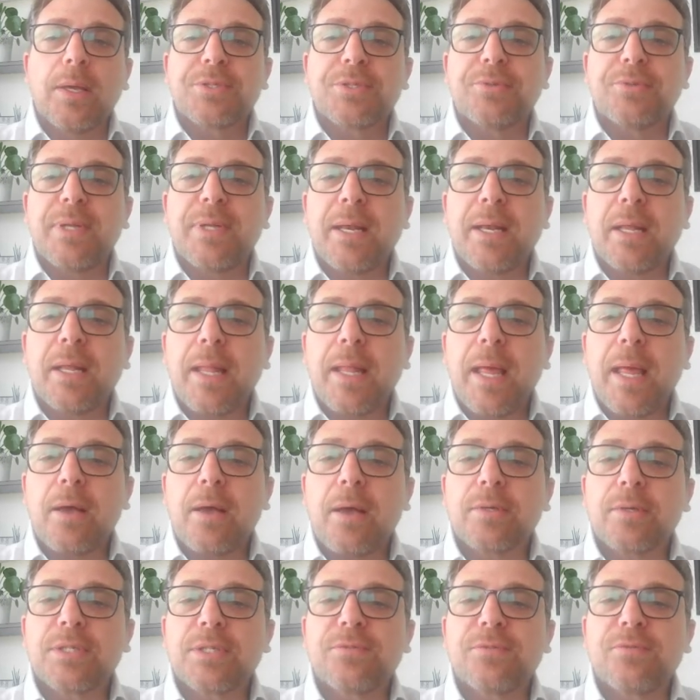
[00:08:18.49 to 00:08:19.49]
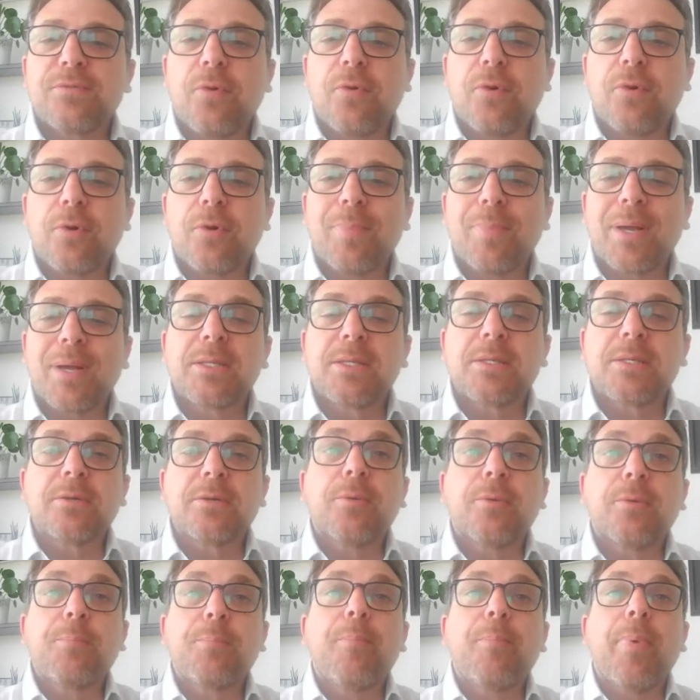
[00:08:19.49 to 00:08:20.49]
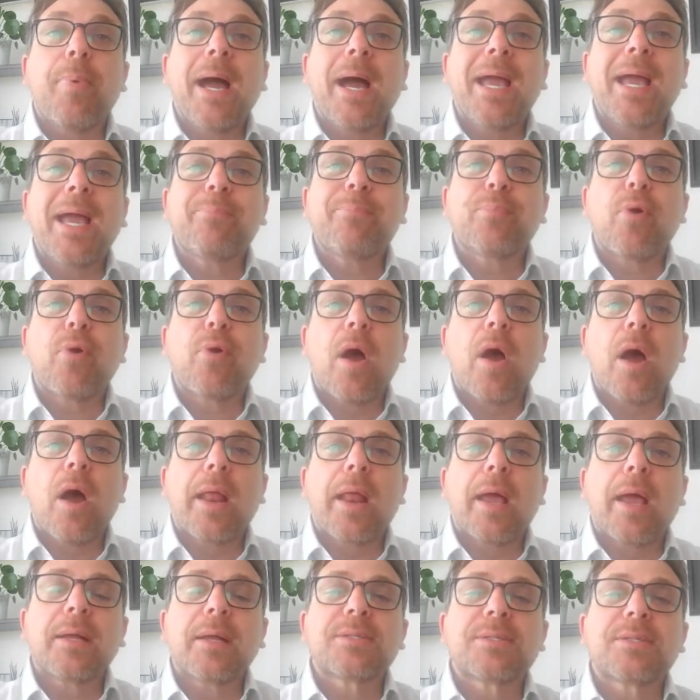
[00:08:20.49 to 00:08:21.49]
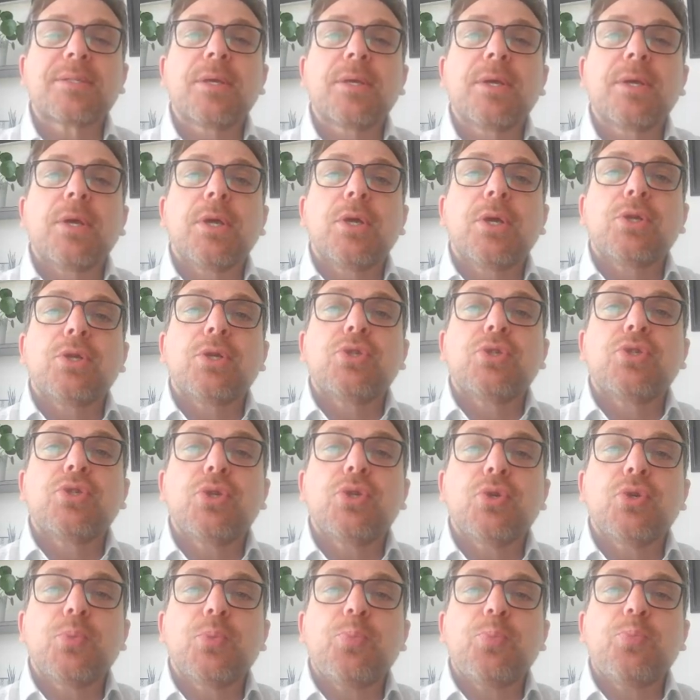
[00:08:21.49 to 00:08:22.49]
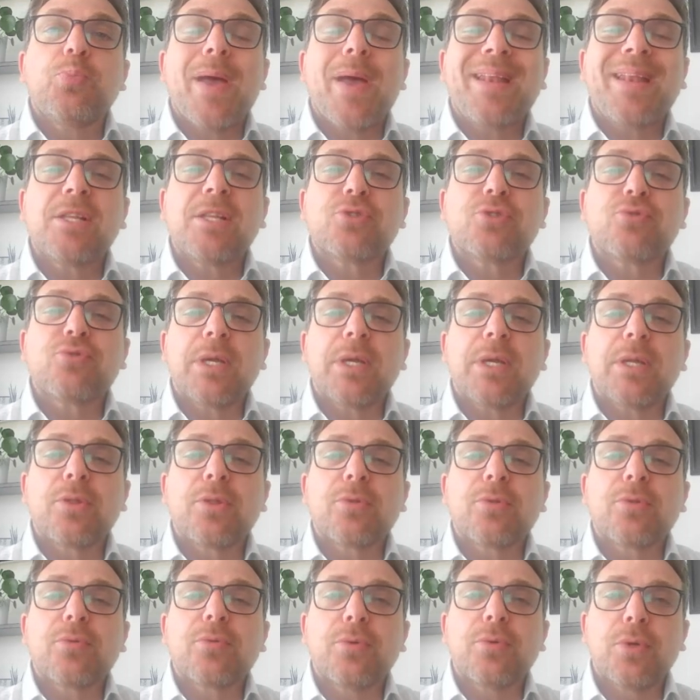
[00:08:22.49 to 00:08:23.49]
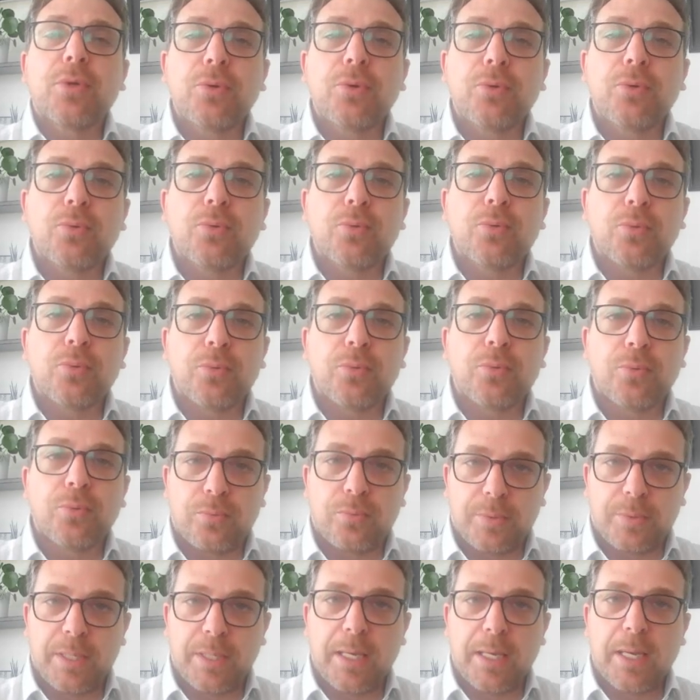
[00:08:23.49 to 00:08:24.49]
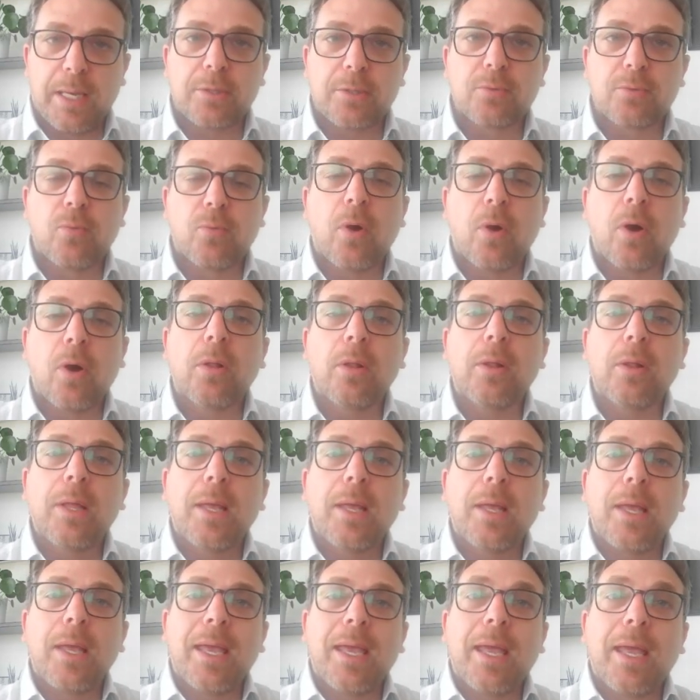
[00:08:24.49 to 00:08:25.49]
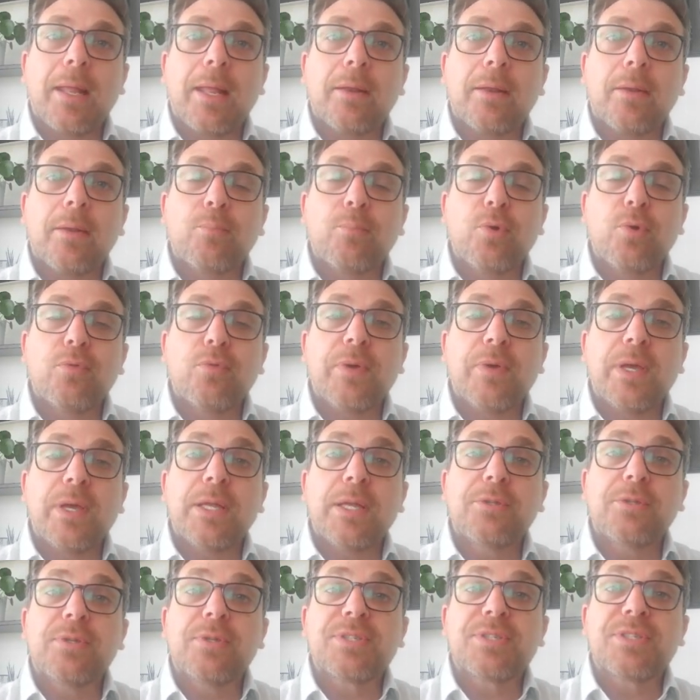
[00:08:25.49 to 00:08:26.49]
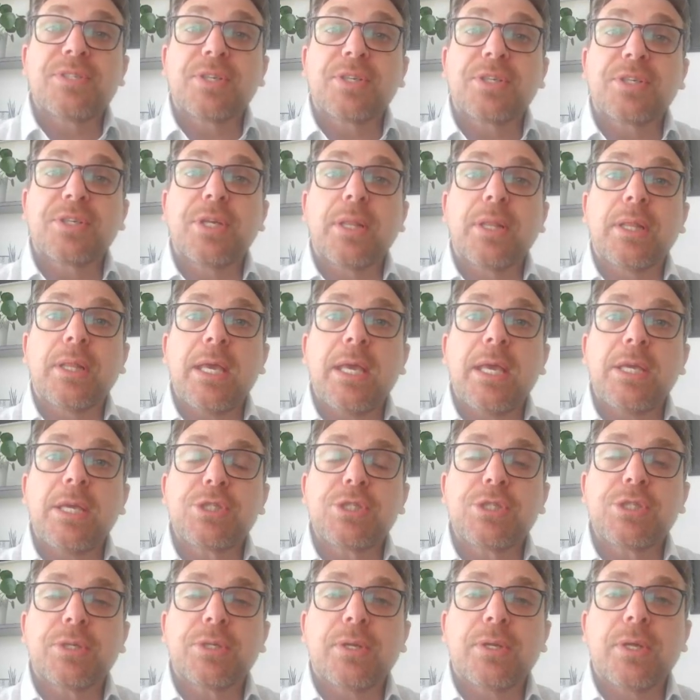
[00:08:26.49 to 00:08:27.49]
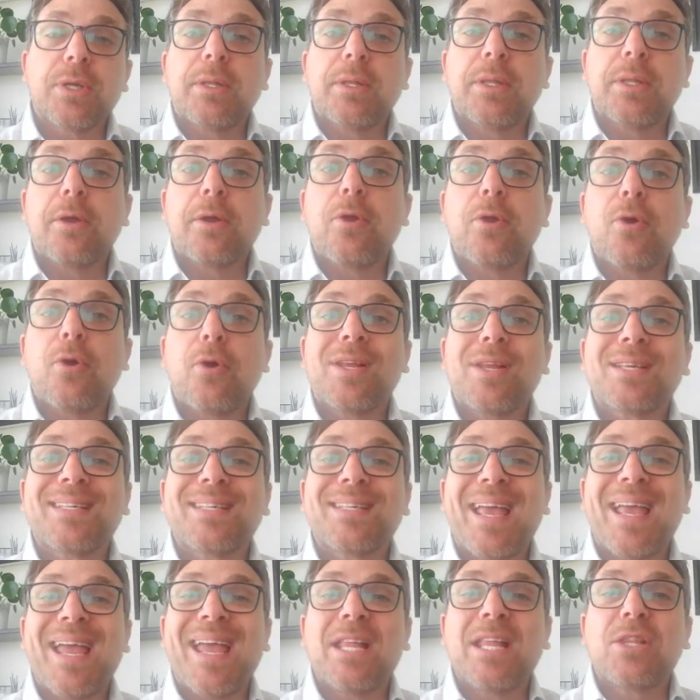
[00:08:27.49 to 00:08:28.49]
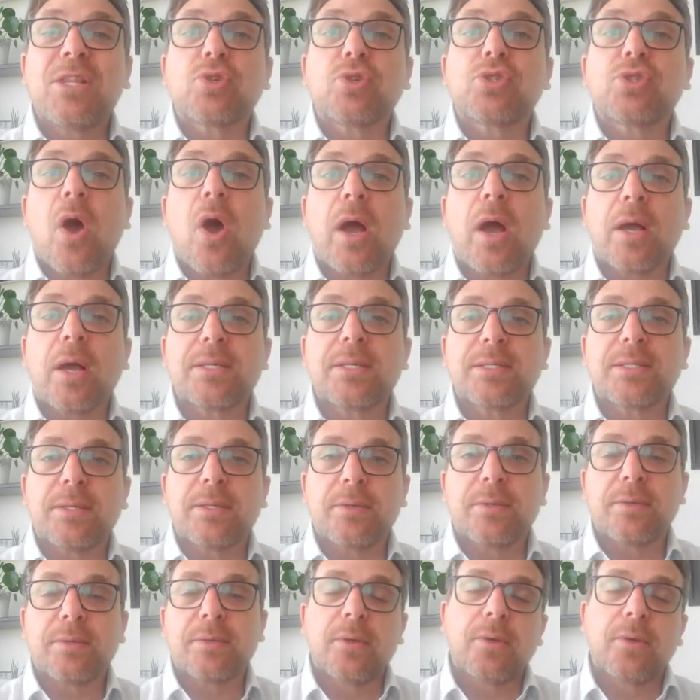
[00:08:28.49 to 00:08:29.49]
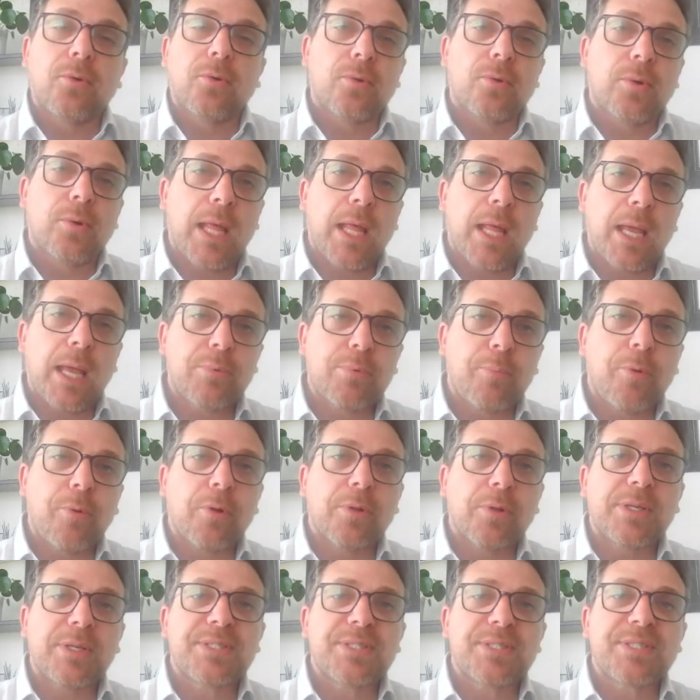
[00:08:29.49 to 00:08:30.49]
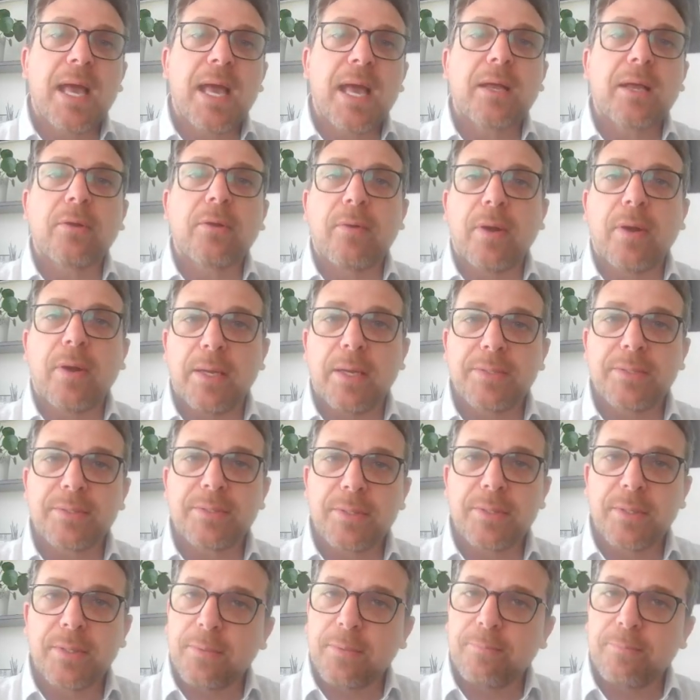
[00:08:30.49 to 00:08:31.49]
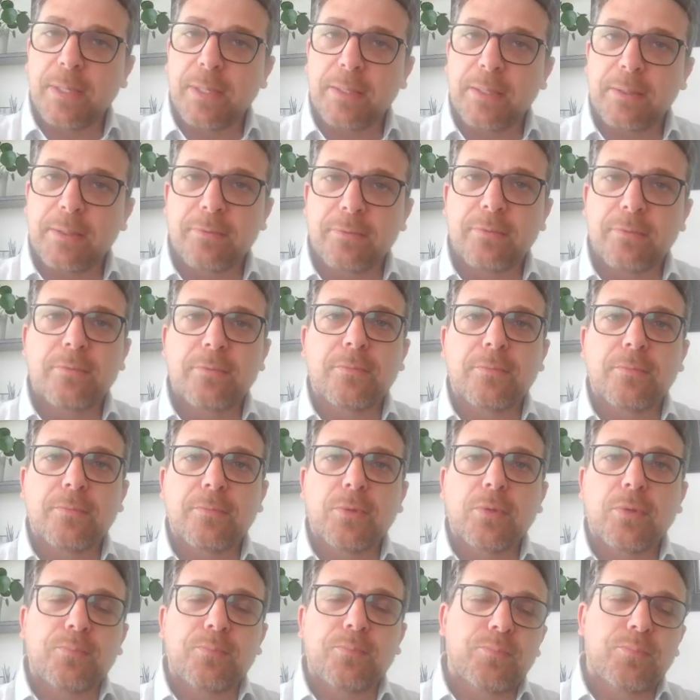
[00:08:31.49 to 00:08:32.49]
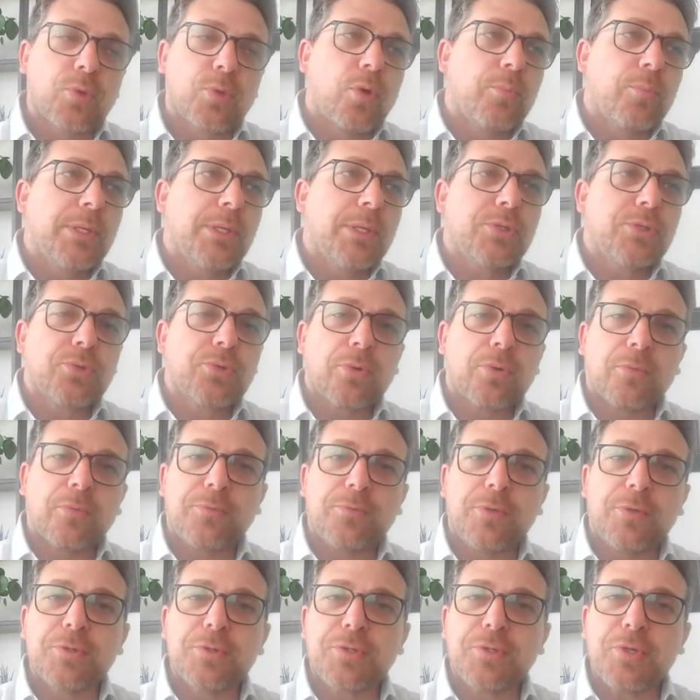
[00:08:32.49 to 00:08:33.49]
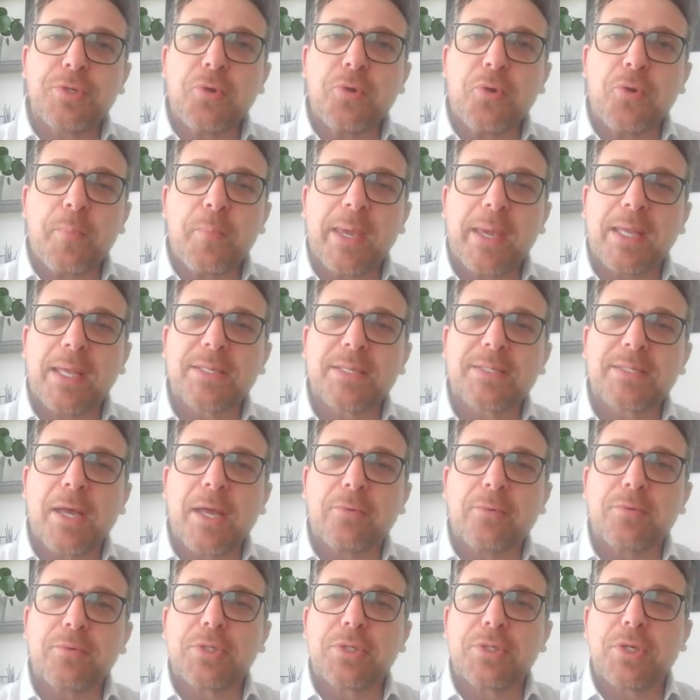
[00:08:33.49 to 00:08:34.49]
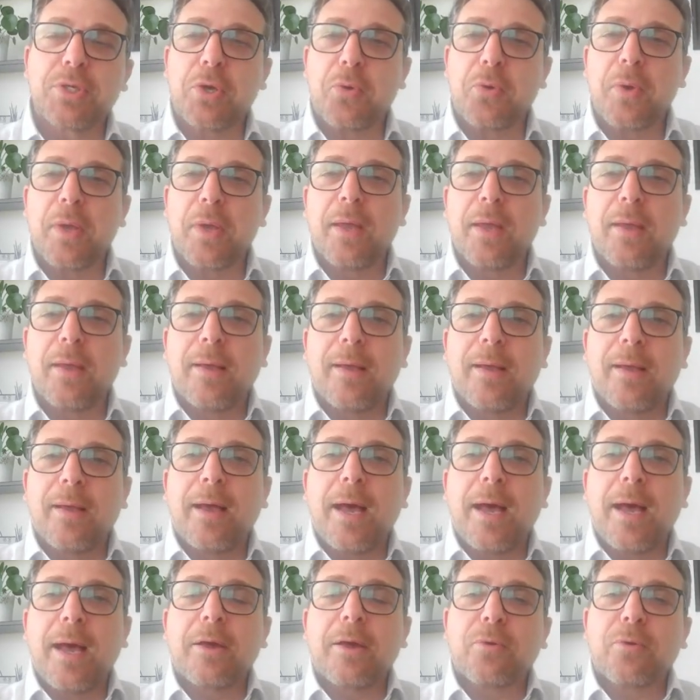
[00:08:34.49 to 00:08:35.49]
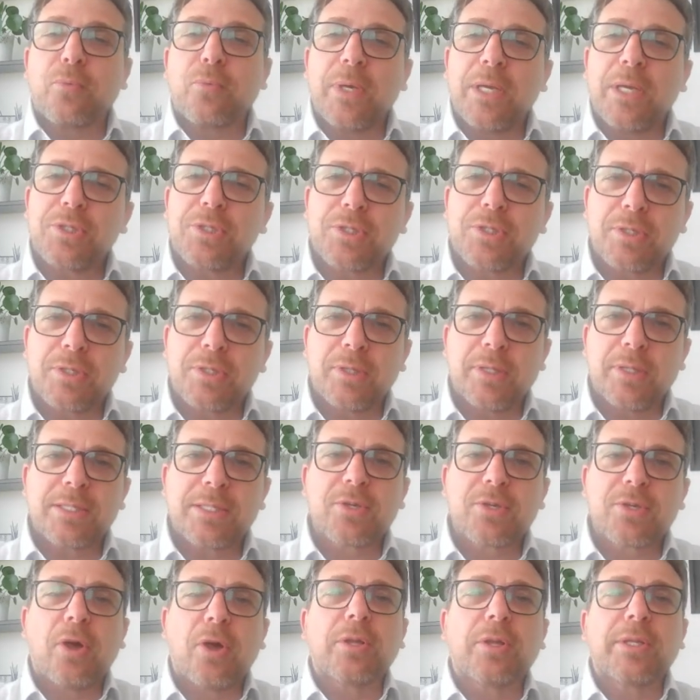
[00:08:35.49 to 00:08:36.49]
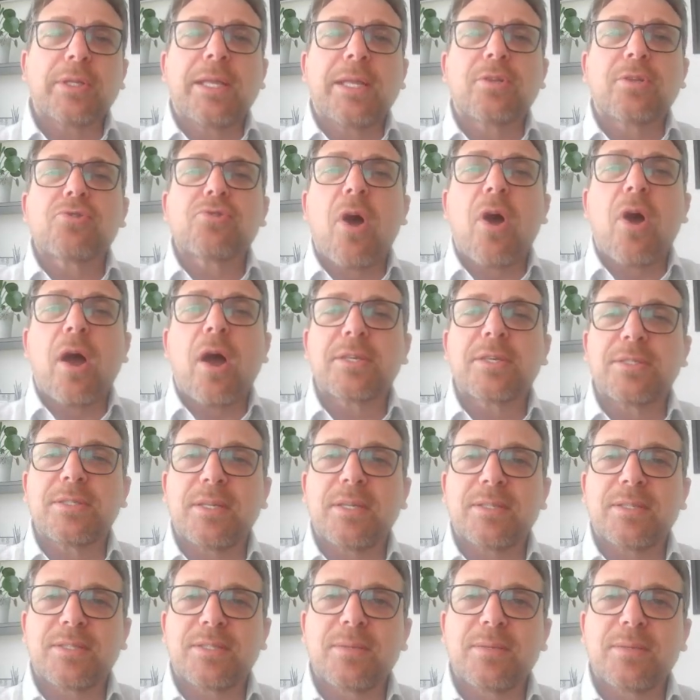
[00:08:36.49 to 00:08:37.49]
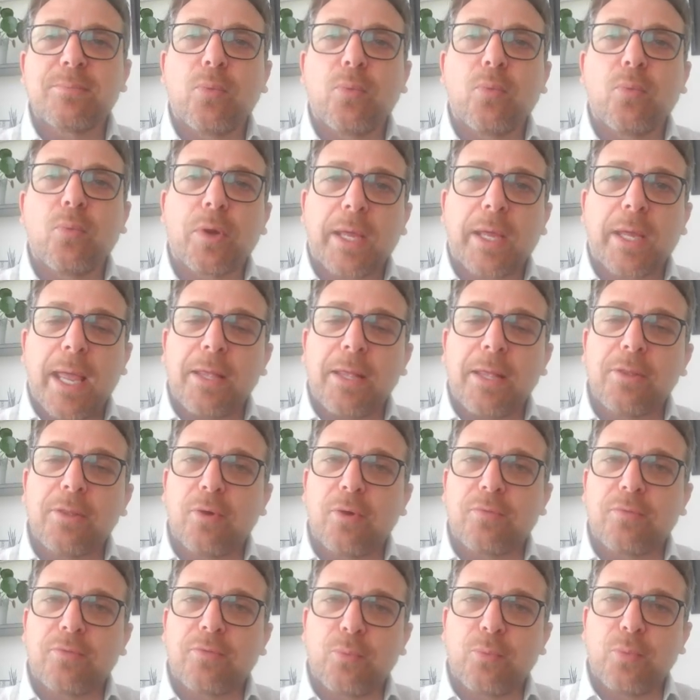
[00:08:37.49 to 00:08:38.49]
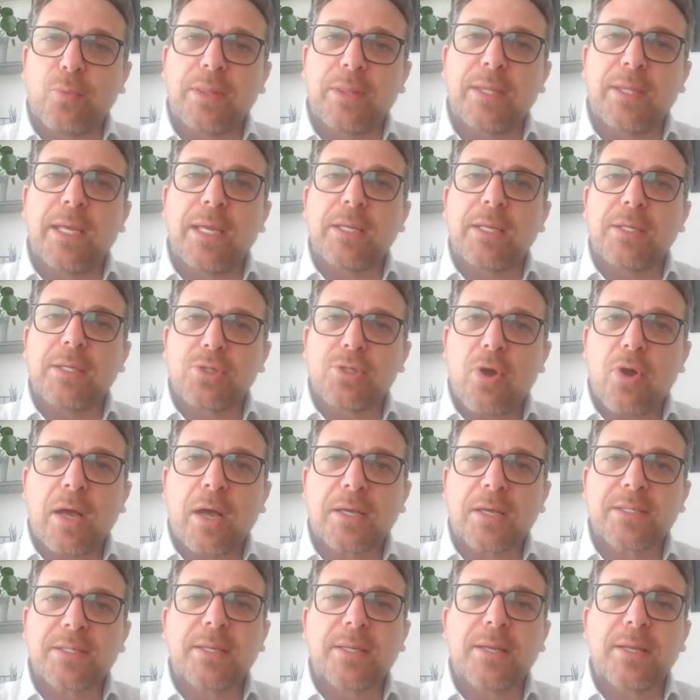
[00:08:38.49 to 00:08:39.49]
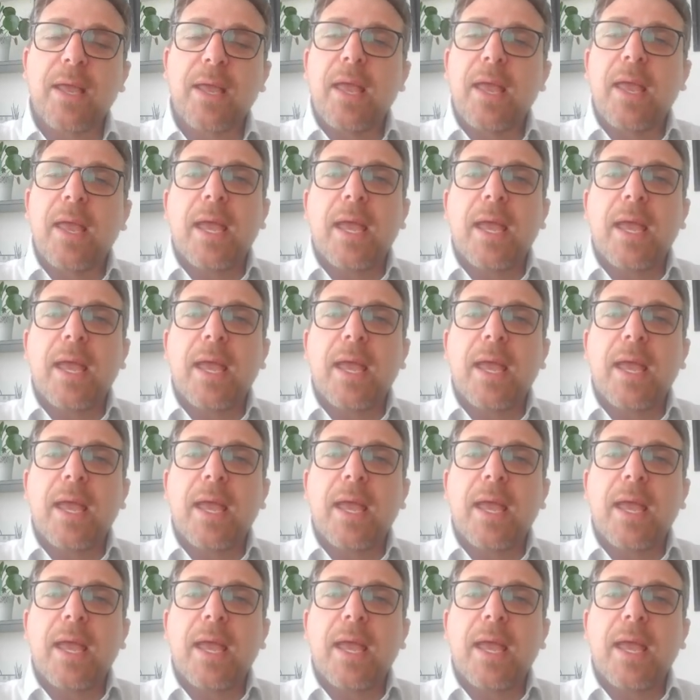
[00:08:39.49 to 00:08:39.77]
So that allows for bacterial byproducts to penetrate through the gut wall and move into the circulation. They are known as endotoxin or lipopolysaccharides, but don't mean to confuse you or make it sound too out of reach. Let's call it endotoxin. It's simple word, endo from within, toxin.